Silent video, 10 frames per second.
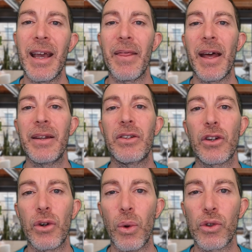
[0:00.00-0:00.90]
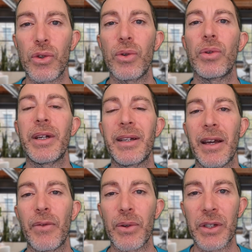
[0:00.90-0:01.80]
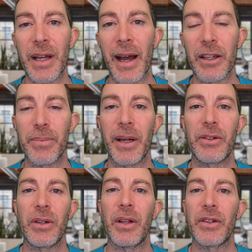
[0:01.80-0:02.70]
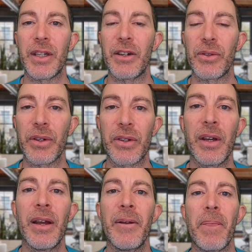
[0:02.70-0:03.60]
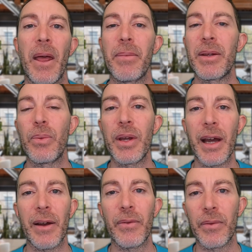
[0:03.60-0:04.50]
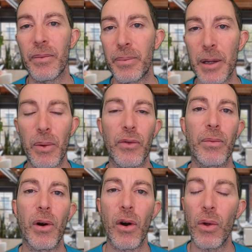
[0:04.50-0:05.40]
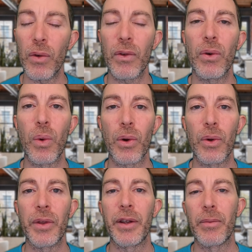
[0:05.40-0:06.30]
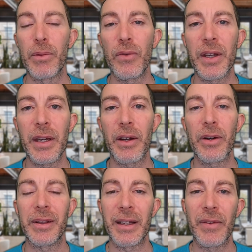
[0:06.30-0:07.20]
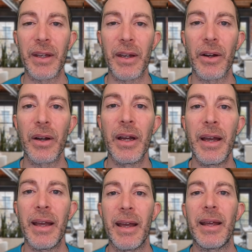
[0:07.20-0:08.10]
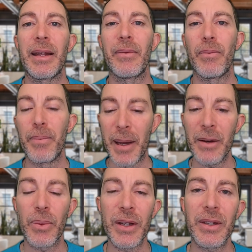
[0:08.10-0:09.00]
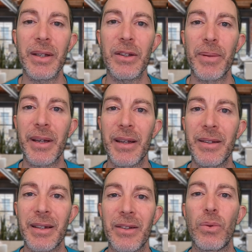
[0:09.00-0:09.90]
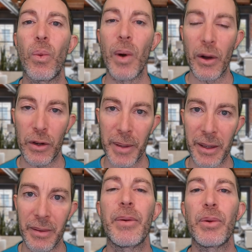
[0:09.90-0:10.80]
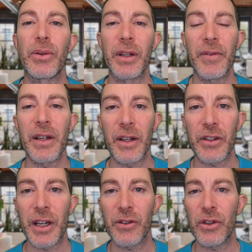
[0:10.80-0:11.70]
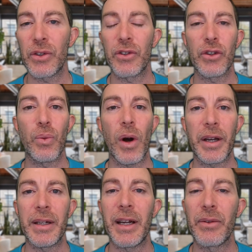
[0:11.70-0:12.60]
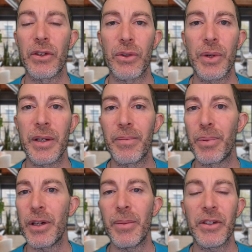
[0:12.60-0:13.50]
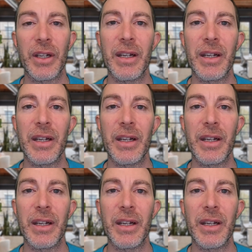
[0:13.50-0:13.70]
and that is the cultural and diversity aspect to Los Angeles. I mean, we have people from all over the world that are moving here and living here, and main reason is because it is welcoming. I mean, when you're living in Los Angeles, just walking down the street in pretty much